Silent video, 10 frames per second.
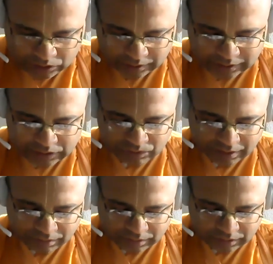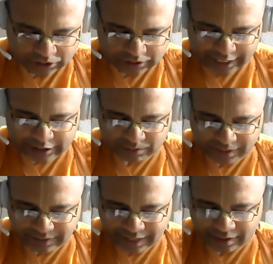So in this way, Krishna
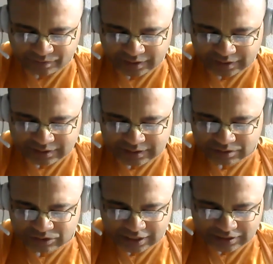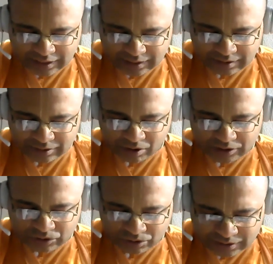explained that one receives transcendental
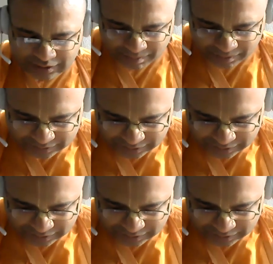knowledge through disciplic